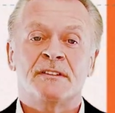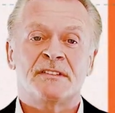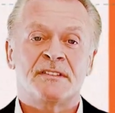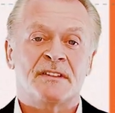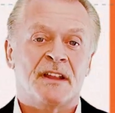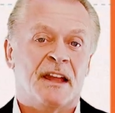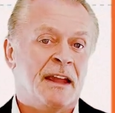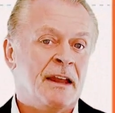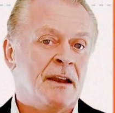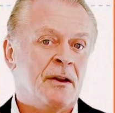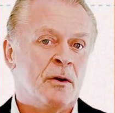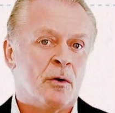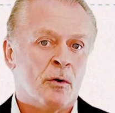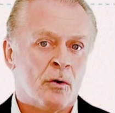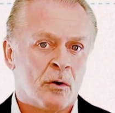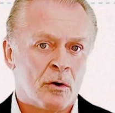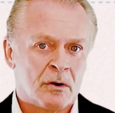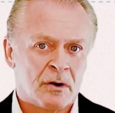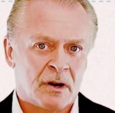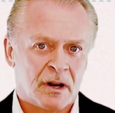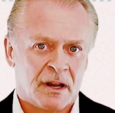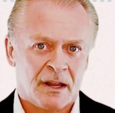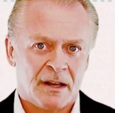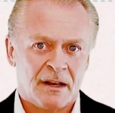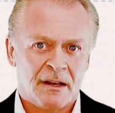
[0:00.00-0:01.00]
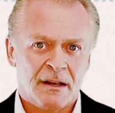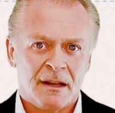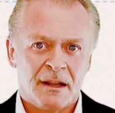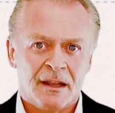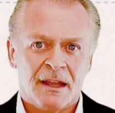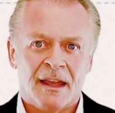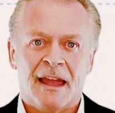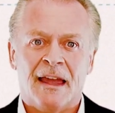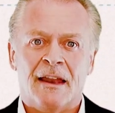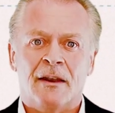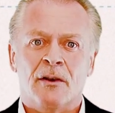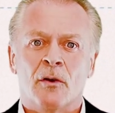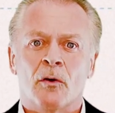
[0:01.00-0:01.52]
State, Oregon,
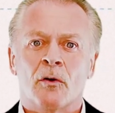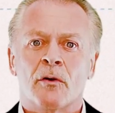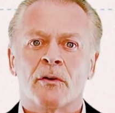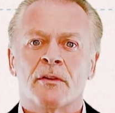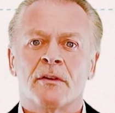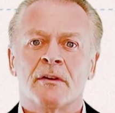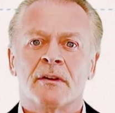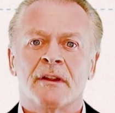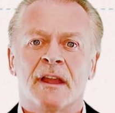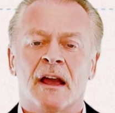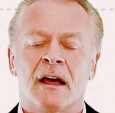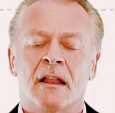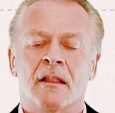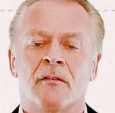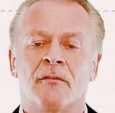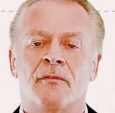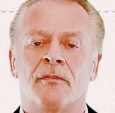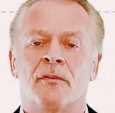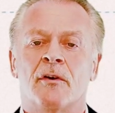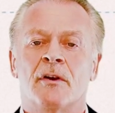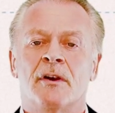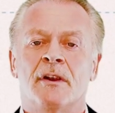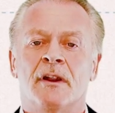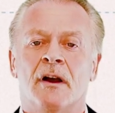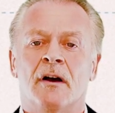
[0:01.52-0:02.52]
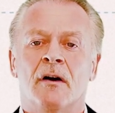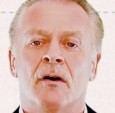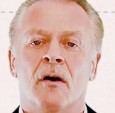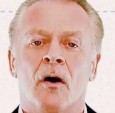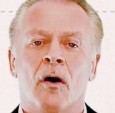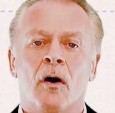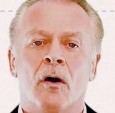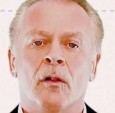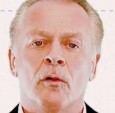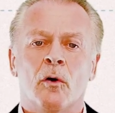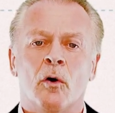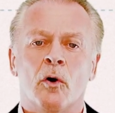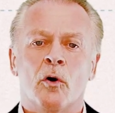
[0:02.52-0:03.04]
and Northern California
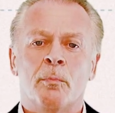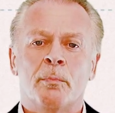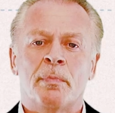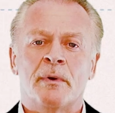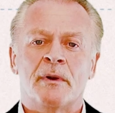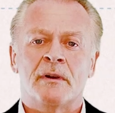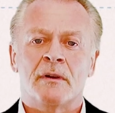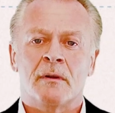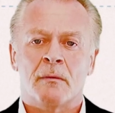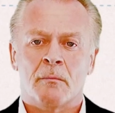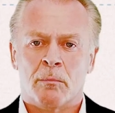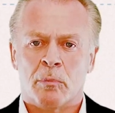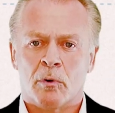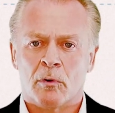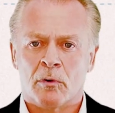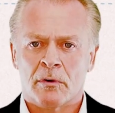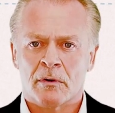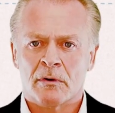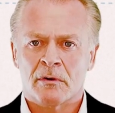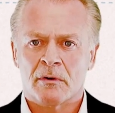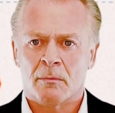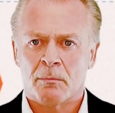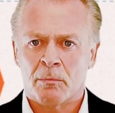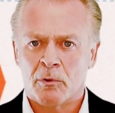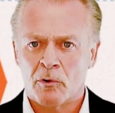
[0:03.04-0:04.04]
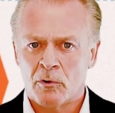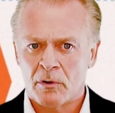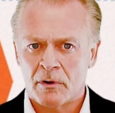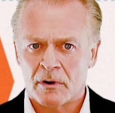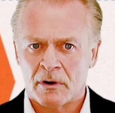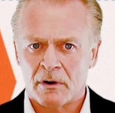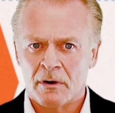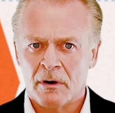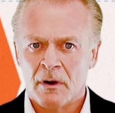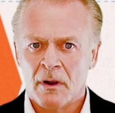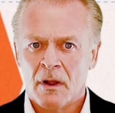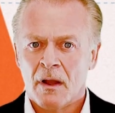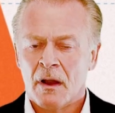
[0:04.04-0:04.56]
all opened border to
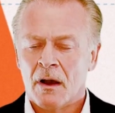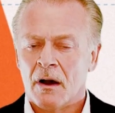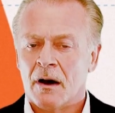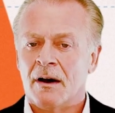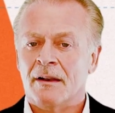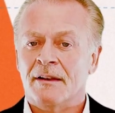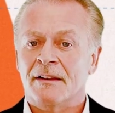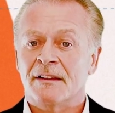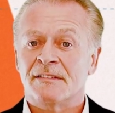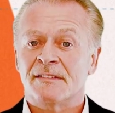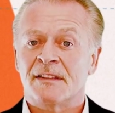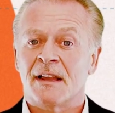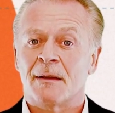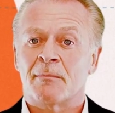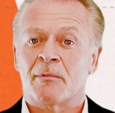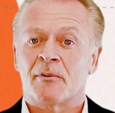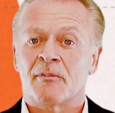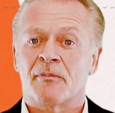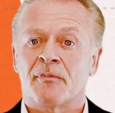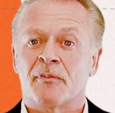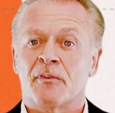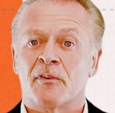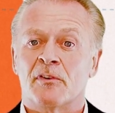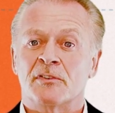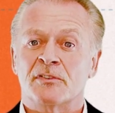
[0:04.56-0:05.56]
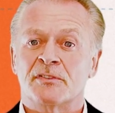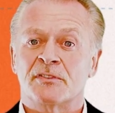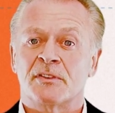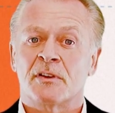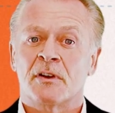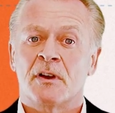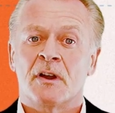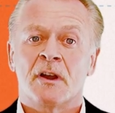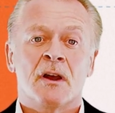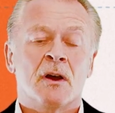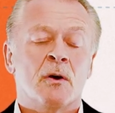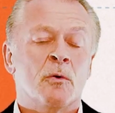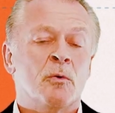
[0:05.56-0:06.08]
border on December 1st,
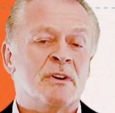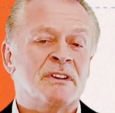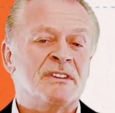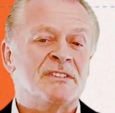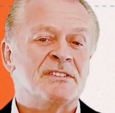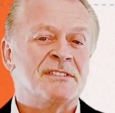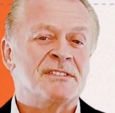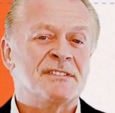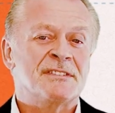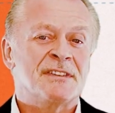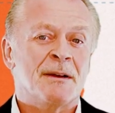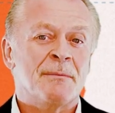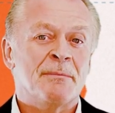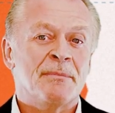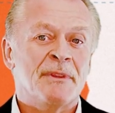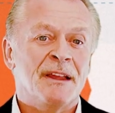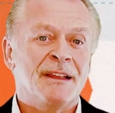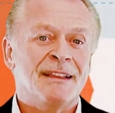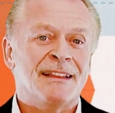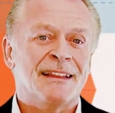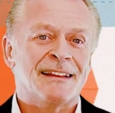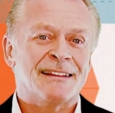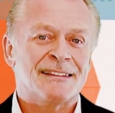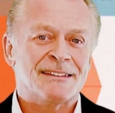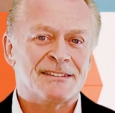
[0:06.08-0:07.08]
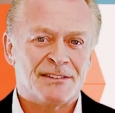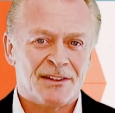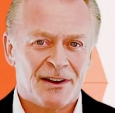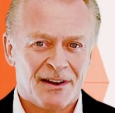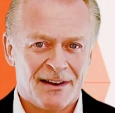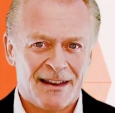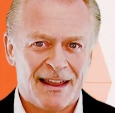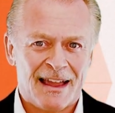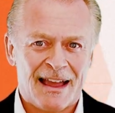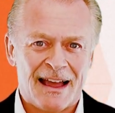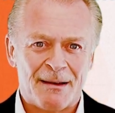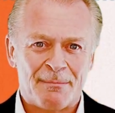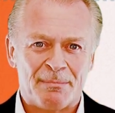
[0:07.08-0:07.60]
which is something that has
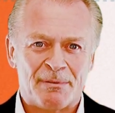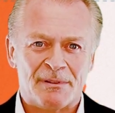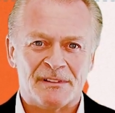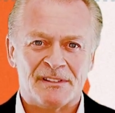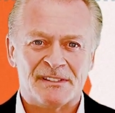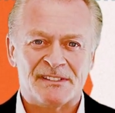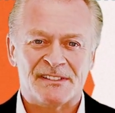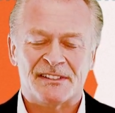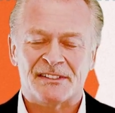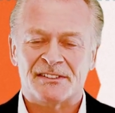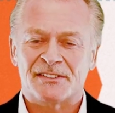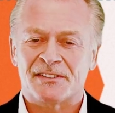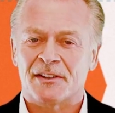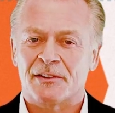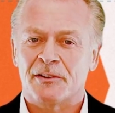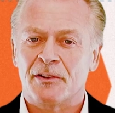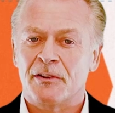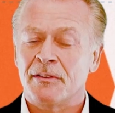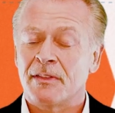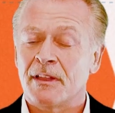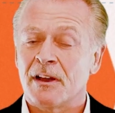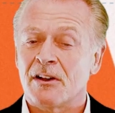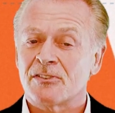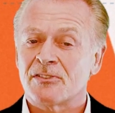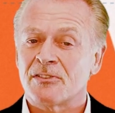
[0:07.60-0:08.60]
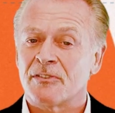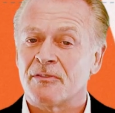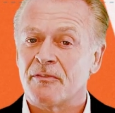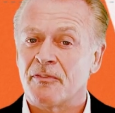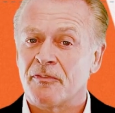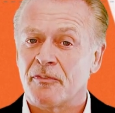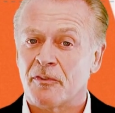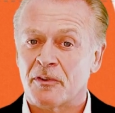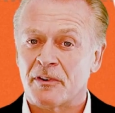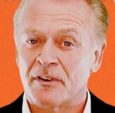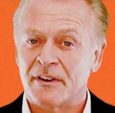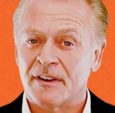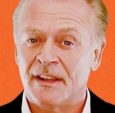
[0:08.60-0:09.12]
not happened since the
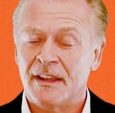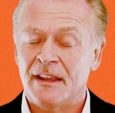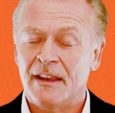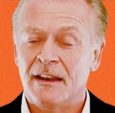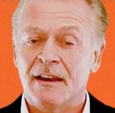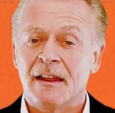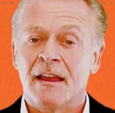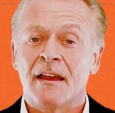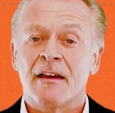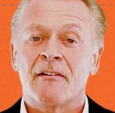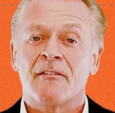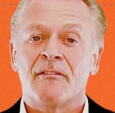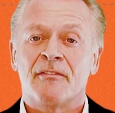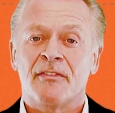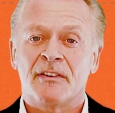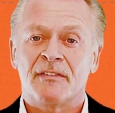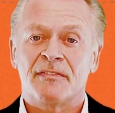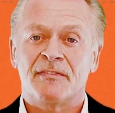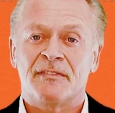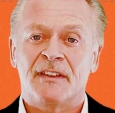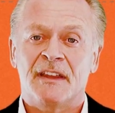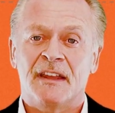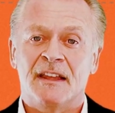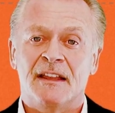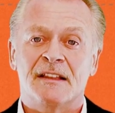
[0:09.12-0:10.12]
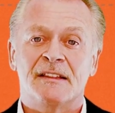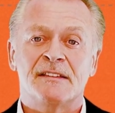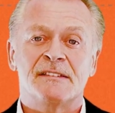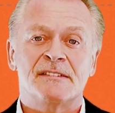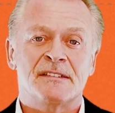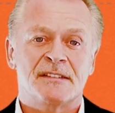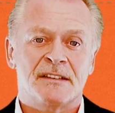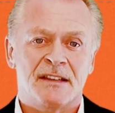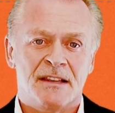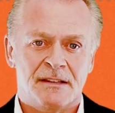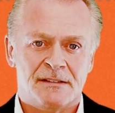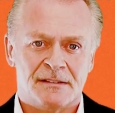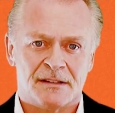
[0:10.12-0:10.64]
2014-15
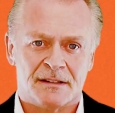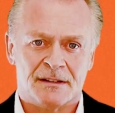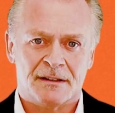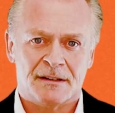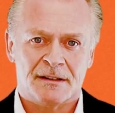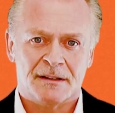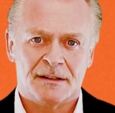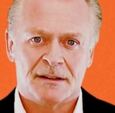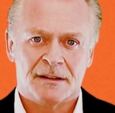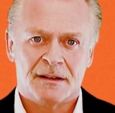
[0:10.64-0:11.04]
season.